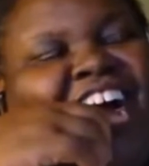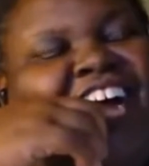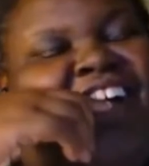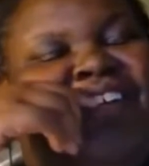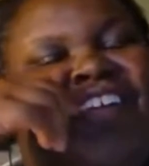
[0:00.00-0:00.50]

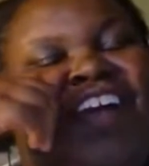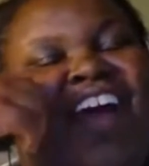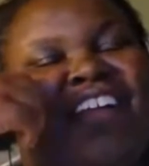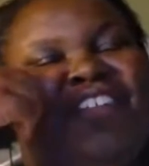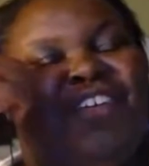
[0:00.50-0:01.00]
I mean, I
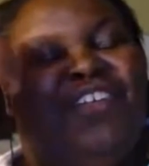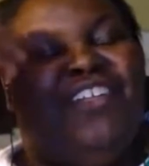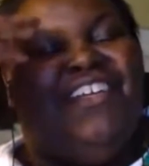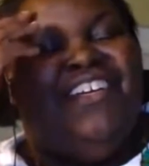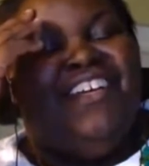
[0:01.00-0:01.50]
can't
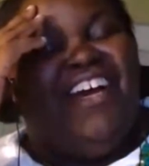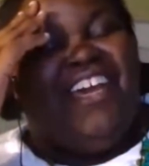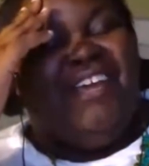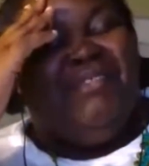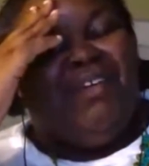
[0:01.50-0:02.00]
believe
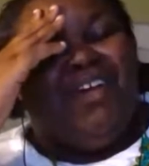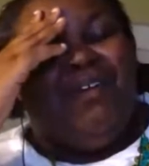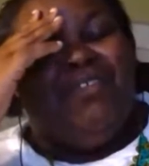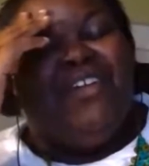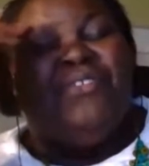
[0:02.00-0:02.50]
I'm
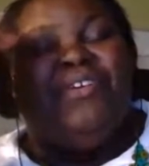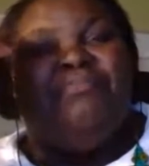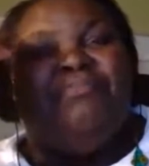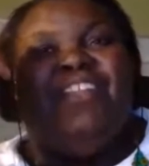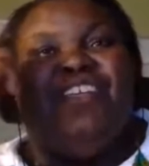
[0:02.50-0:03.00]
going to
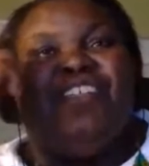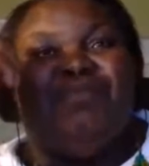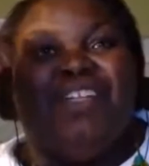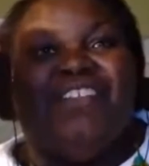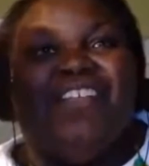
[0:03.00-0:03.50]
admit this,
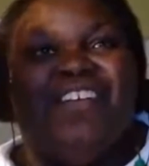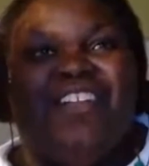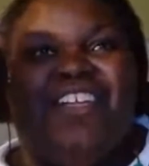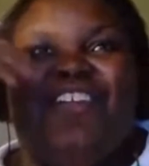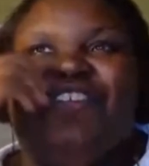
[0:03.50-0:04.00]
what says on the
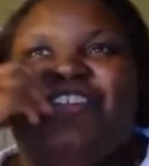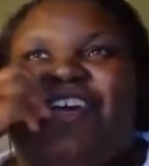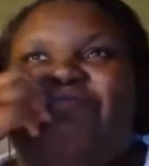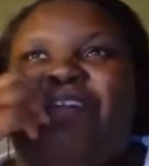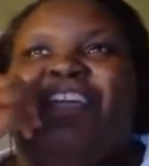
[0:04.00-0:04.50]
internet,
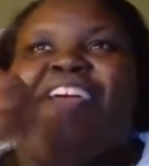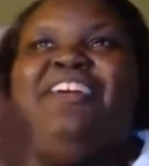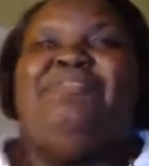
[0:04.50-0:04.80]
but like,